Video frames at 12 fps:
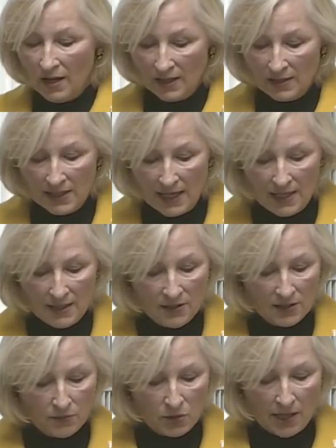
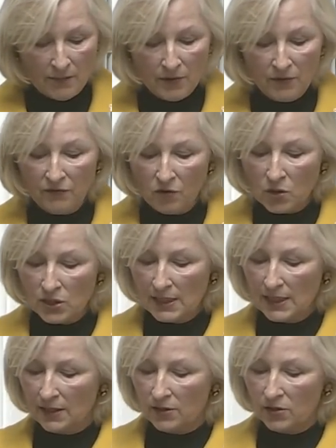Dated September
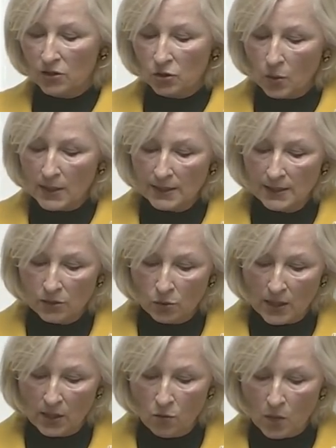14,
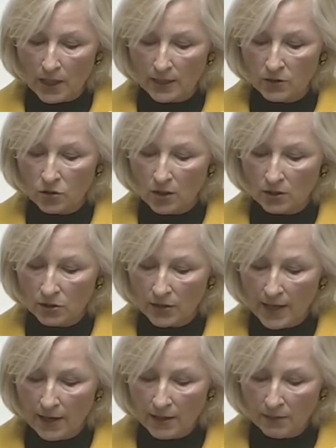2021,
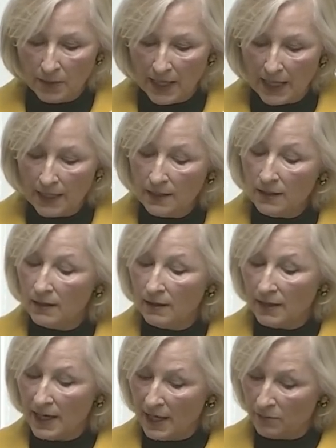Dr. Eric Payne,
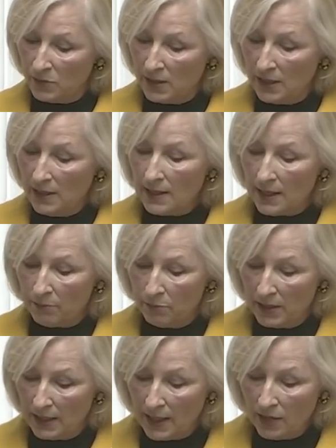MD,
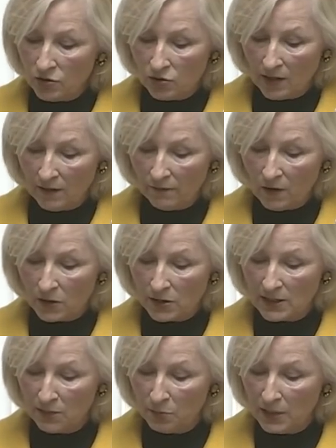MPH,
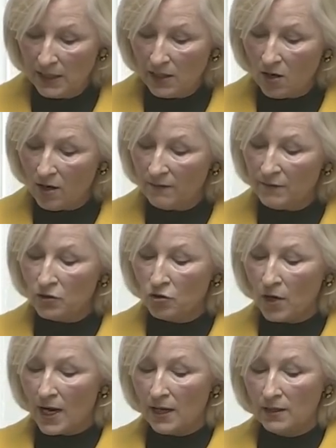FRCP, Harvard
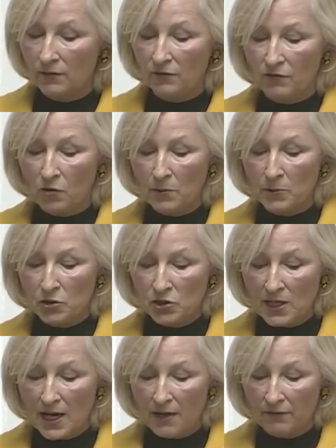grad, and former
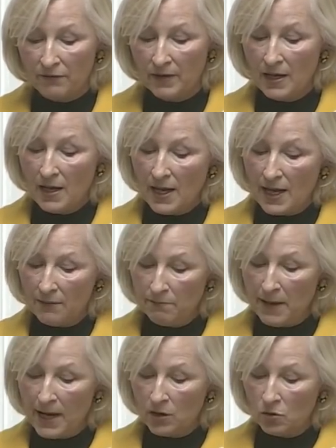staff
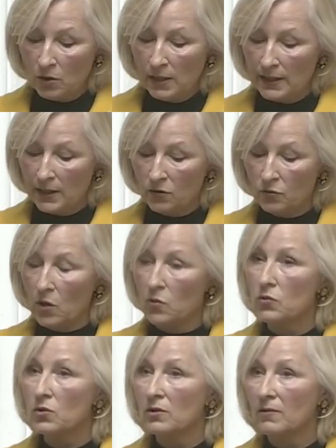at Mayo Clinic wrote,